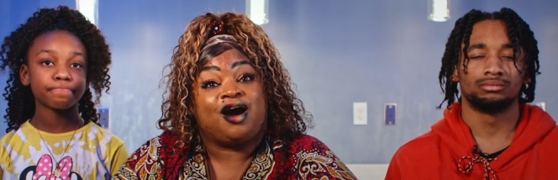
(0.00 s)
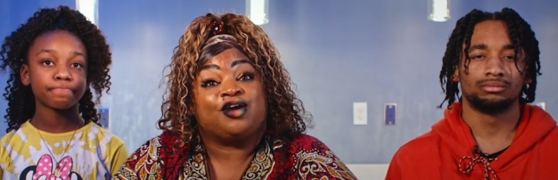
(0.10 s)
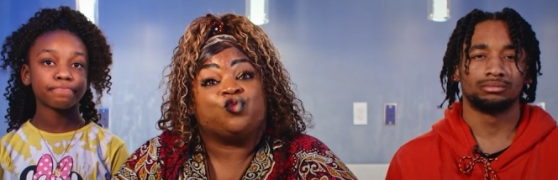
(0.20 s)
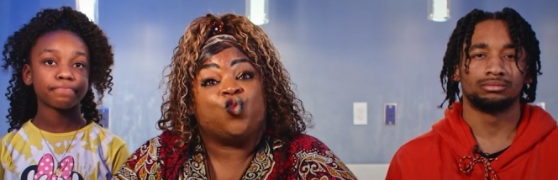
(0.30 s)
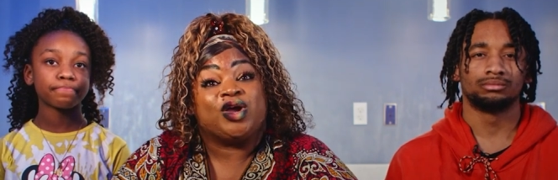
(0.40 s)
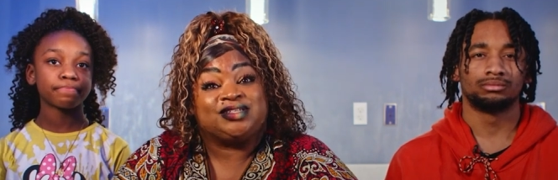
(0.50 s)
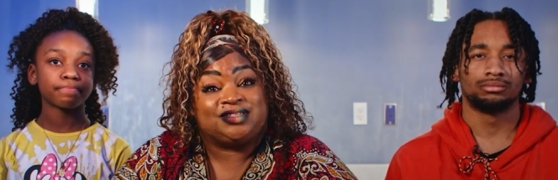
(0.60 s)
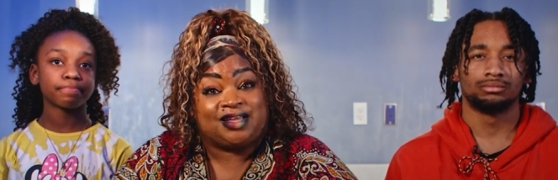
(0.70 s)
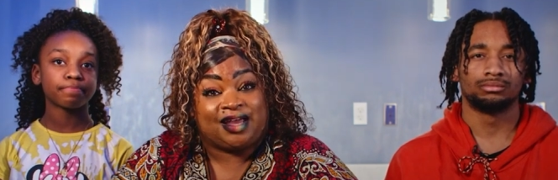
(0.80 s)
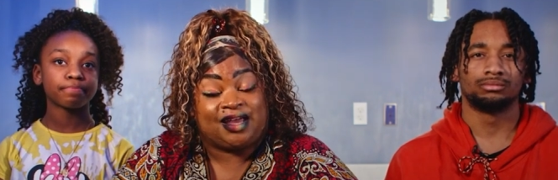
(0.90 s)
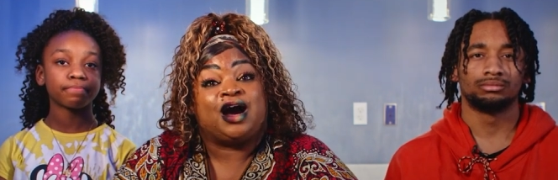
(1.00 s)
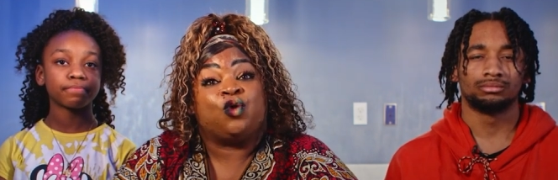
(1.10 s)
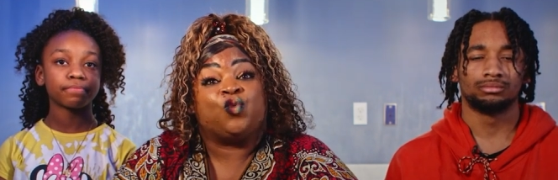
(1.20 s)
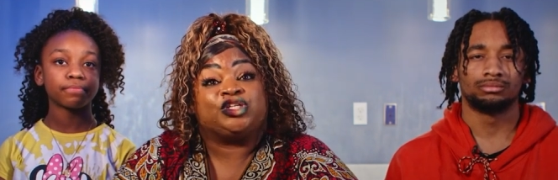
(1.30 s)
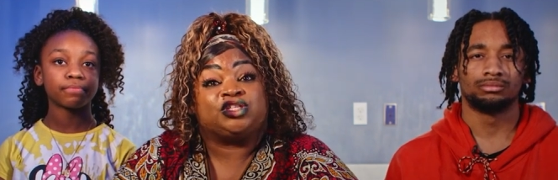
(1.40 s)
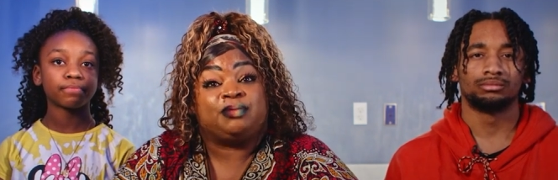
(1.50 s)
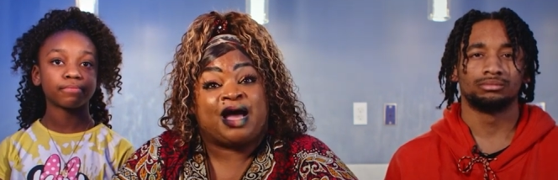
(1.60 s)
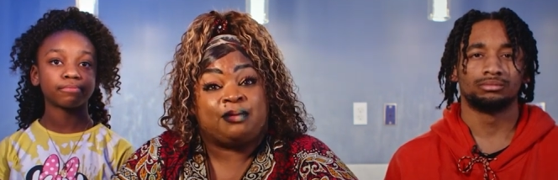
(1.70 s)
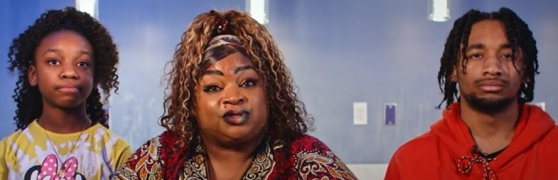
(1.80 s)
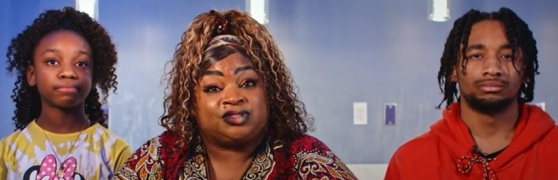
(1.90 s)
Speaker 1: On Wednesday, I went to
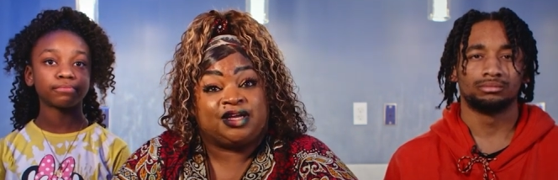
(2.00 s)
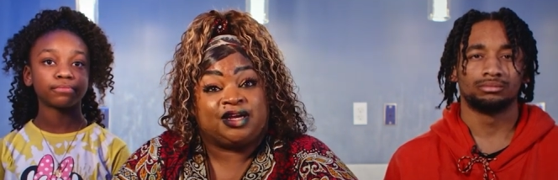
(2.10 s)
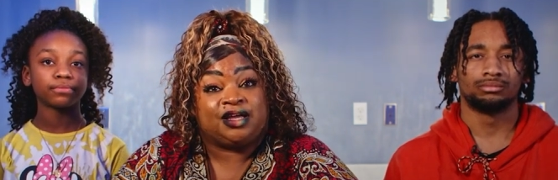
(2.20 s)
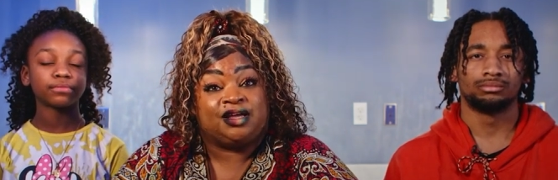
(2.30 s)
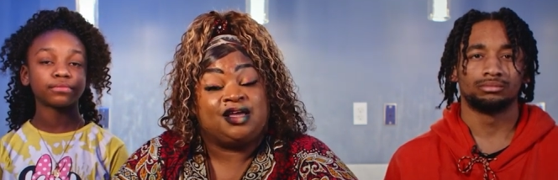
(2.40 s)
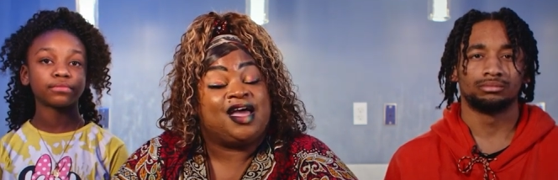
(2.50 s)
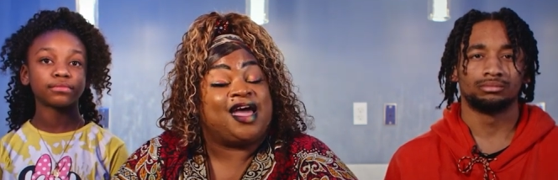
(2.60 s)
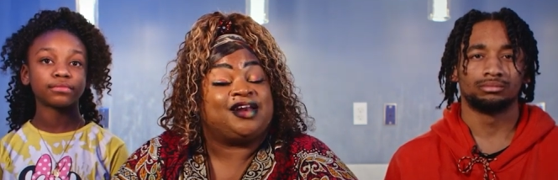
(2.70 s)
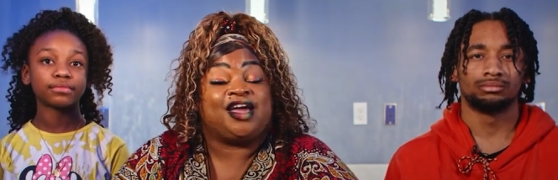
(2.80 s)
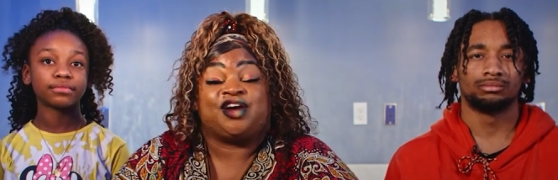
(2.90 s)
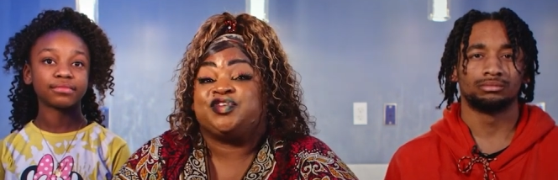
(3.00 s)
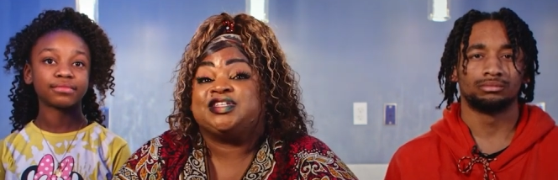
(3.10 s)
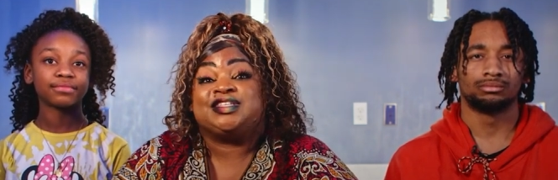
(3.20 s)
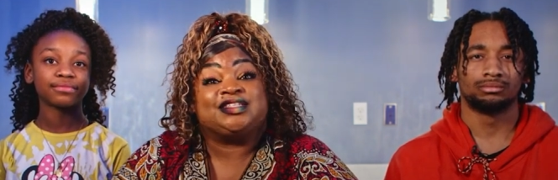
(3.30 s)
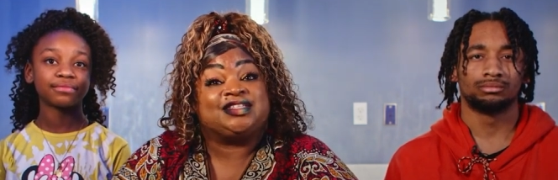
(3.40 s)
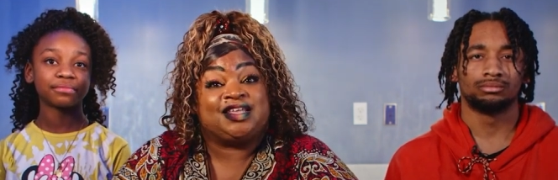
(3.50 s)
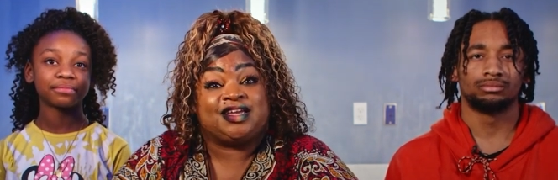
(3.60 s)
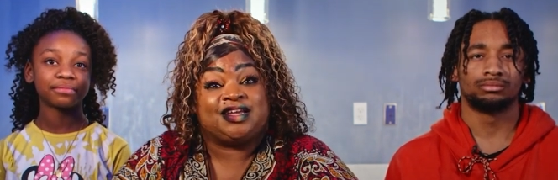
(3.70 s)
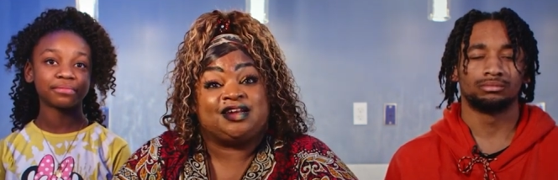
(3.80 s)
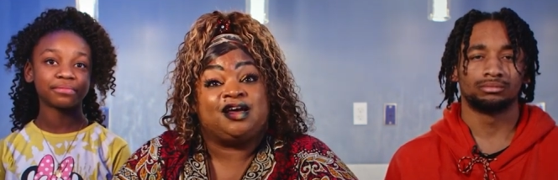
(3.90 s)
Bible study, and ever since
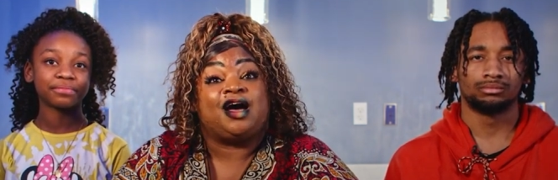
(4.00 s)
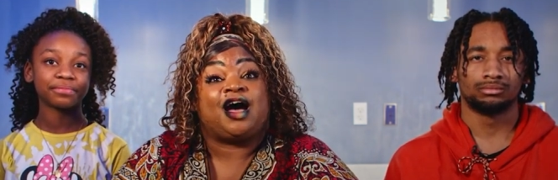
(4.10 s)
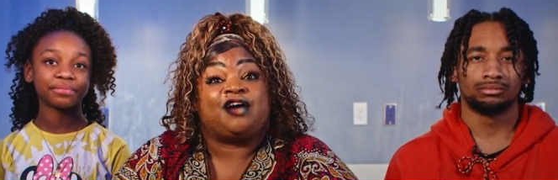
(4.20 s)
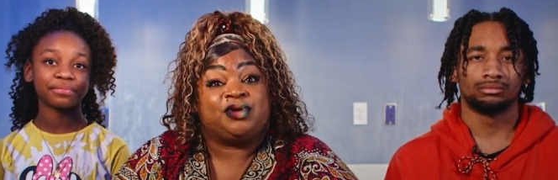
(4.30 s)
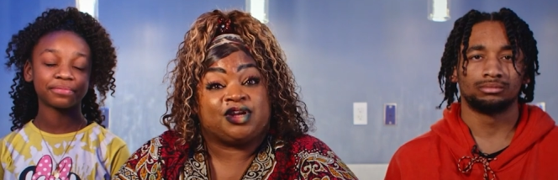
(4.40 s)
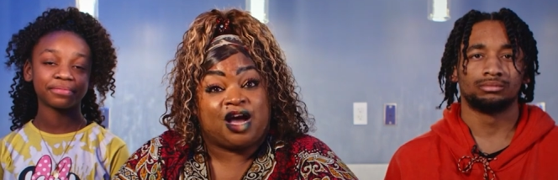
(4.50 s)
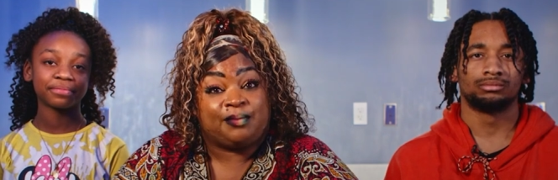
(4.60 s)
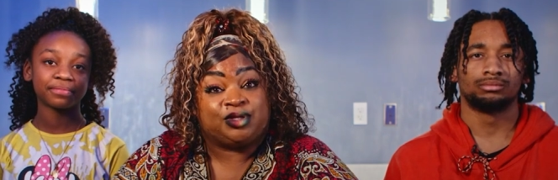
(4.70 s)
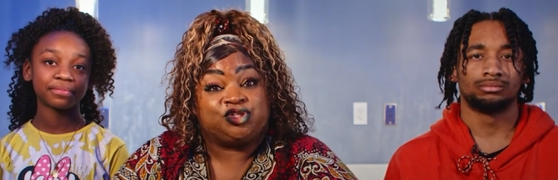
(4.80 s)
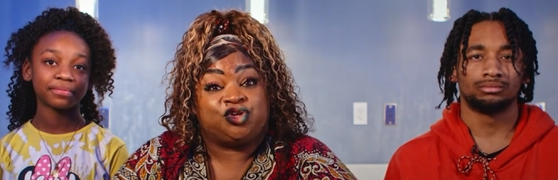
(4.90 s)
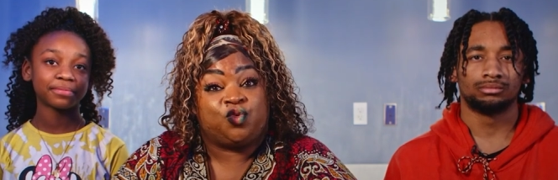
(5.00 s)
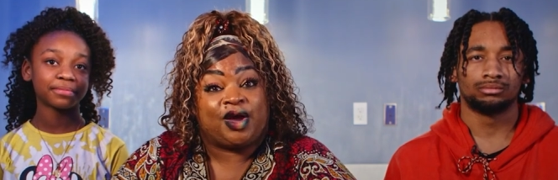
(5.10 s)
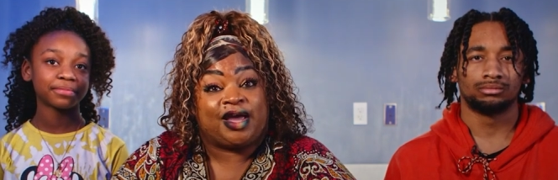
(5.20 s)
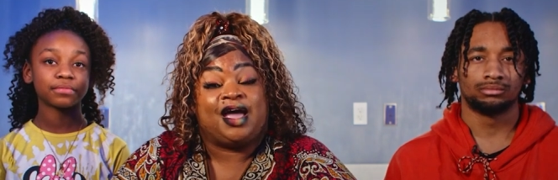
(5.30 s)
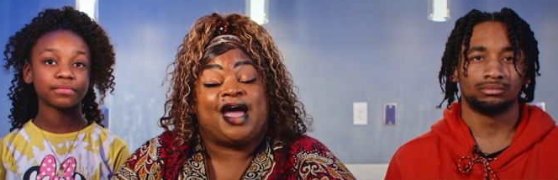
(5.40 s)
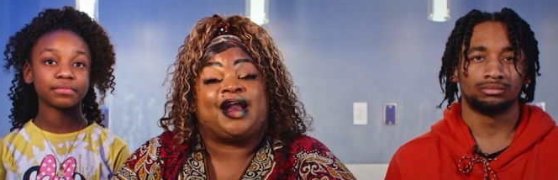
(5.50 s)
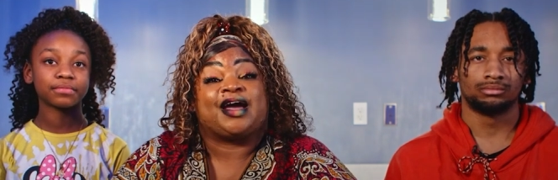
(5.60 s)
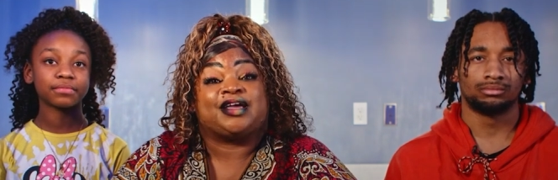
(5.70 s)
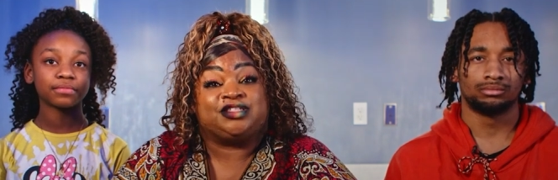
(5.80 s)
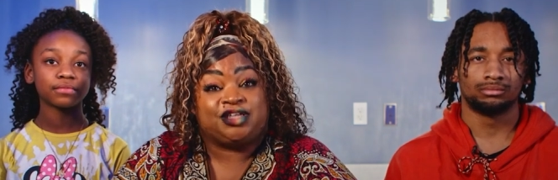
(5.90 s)
then, I've been coming to The Way. And I
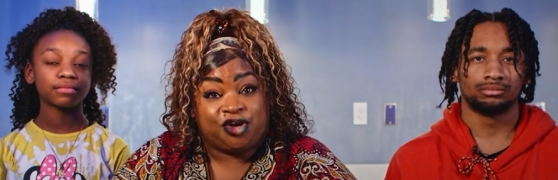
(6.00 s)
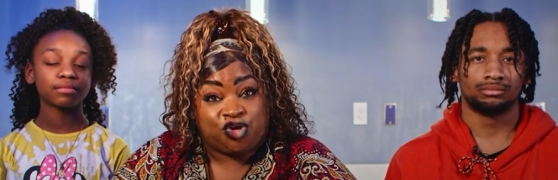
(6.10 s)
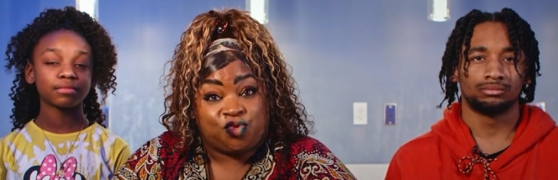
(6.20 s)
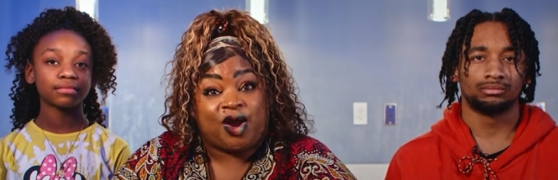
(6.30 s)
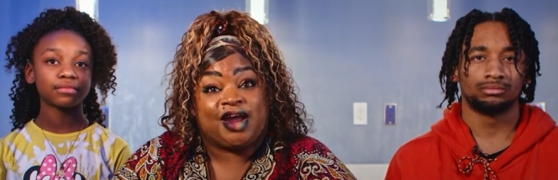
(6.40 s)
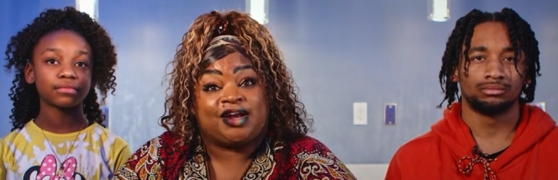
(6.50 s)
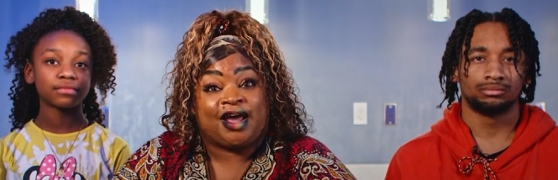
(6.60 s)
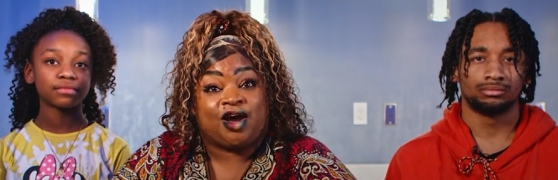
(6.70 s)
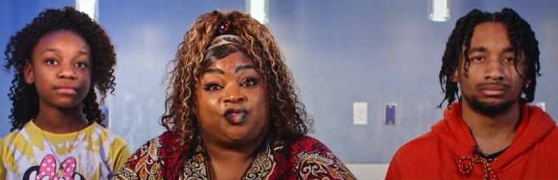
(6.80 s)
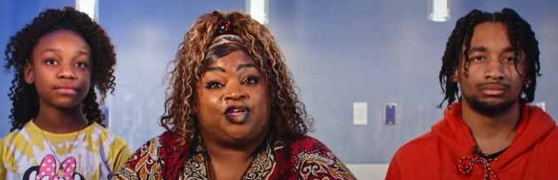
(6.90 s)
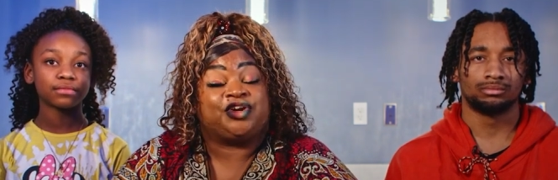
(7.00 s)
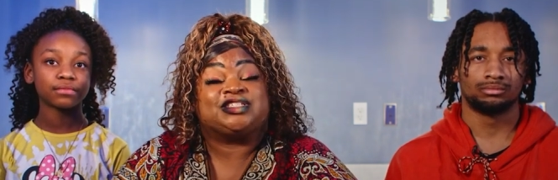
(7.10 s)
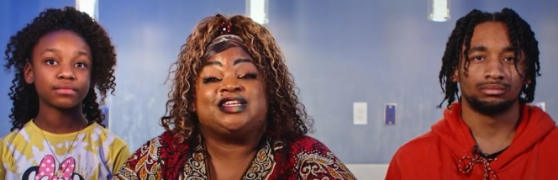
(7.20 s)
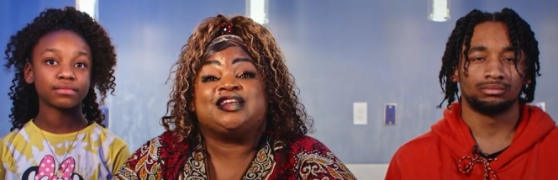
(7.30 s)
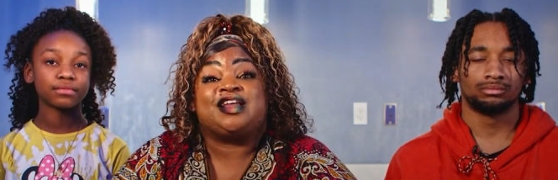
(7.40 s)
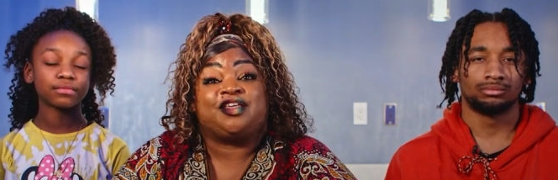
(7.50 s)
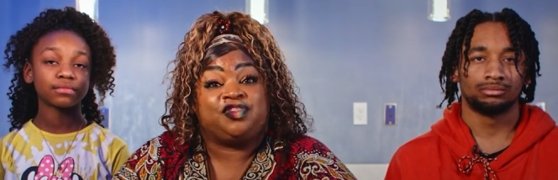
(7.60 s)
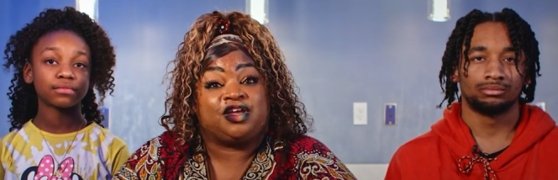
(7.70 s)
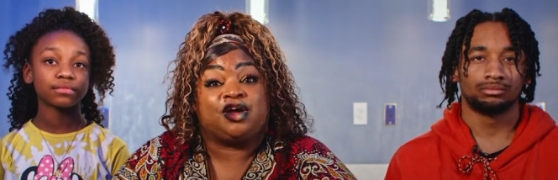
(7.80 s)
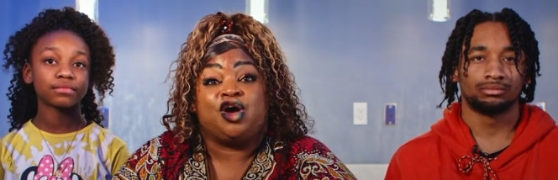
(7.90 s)
can tell you right now, there's
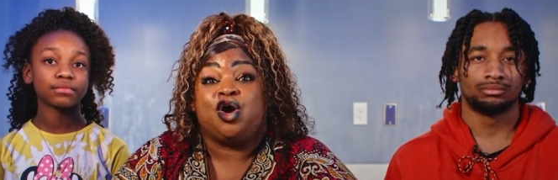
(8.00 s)
nothing